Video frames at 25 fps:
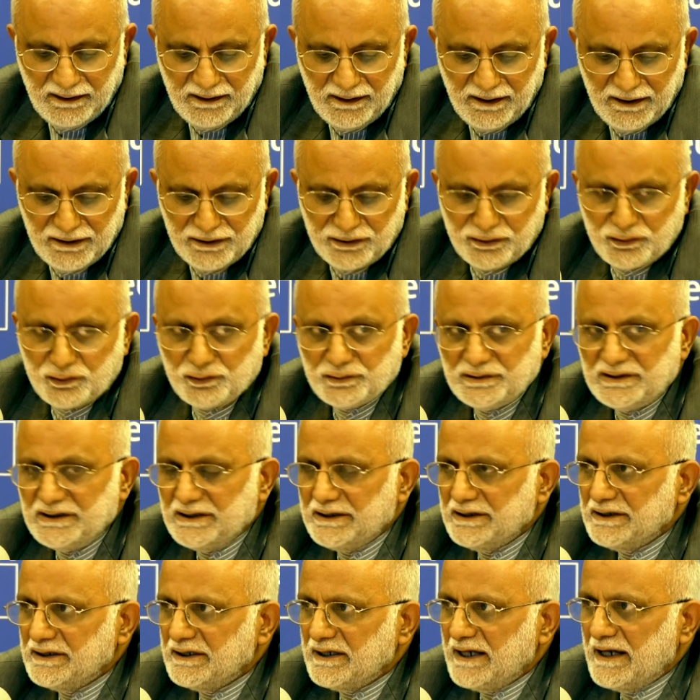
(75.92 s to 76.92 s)
into
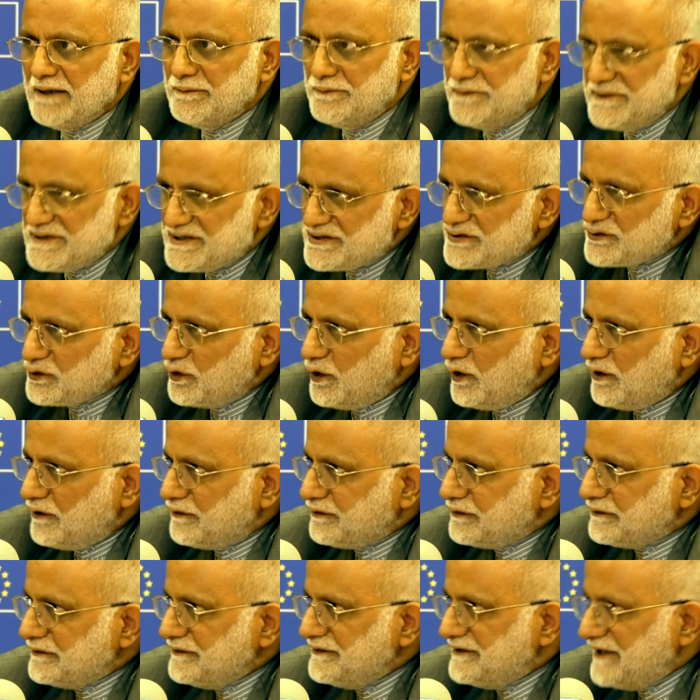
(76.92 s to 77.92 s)
the abyss of
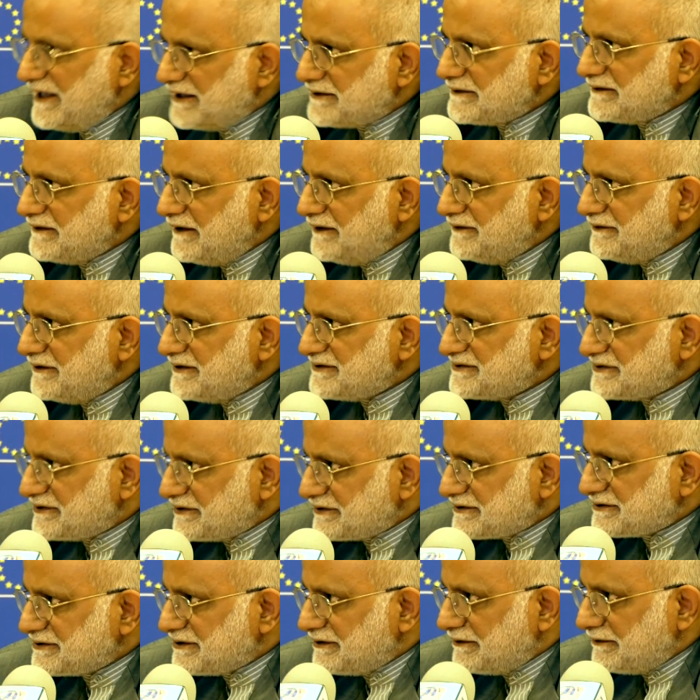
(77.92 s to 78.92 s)
death and
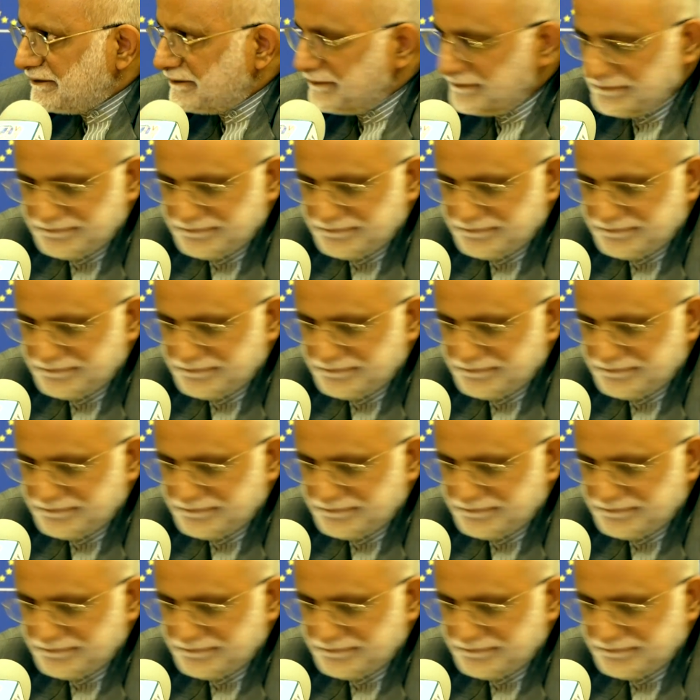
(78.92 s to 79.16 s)
destruction.